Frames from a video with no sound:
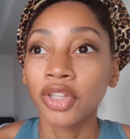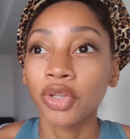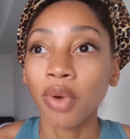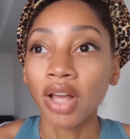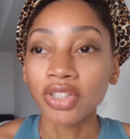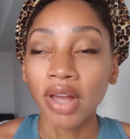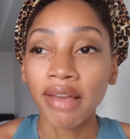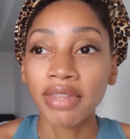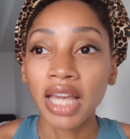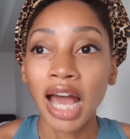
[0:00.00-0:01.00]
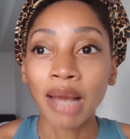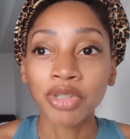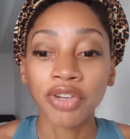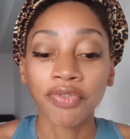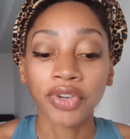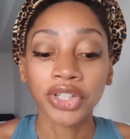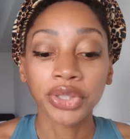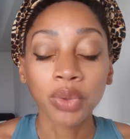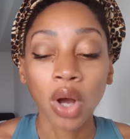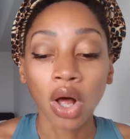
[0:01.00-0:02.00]
You also have the option for
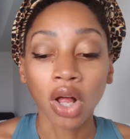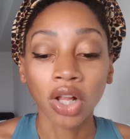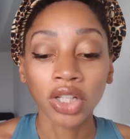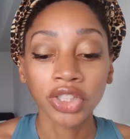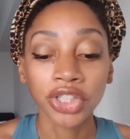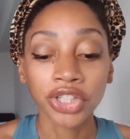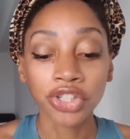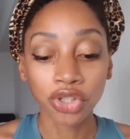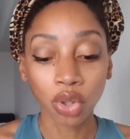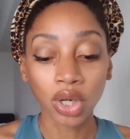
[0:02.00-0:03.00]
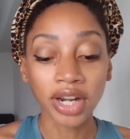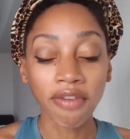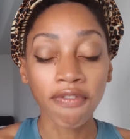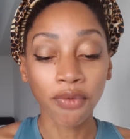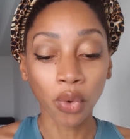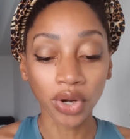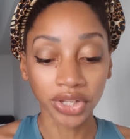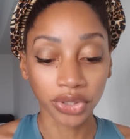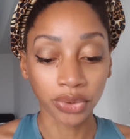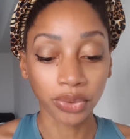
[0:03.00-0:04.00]
UHAUL to store it for
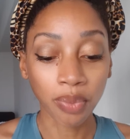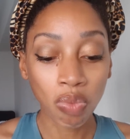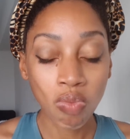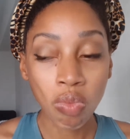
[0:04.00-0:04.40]
you